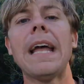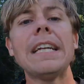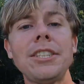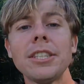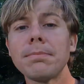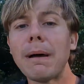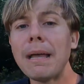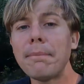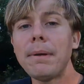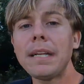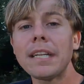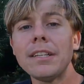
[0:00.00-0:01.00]
That's just my
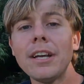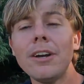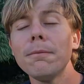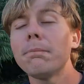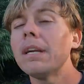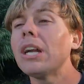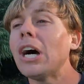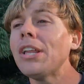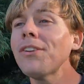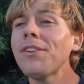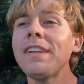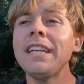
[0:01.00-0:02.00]
opinion though. But
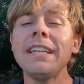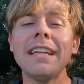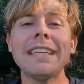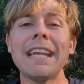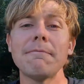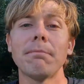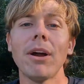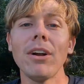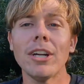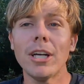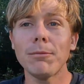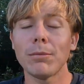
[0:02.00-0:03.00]
other than that they
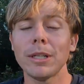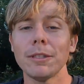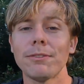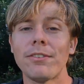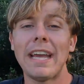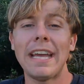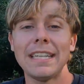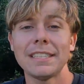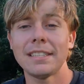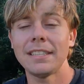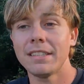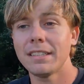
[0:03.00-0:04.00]
burn up real
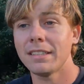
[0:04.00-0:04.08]
fast,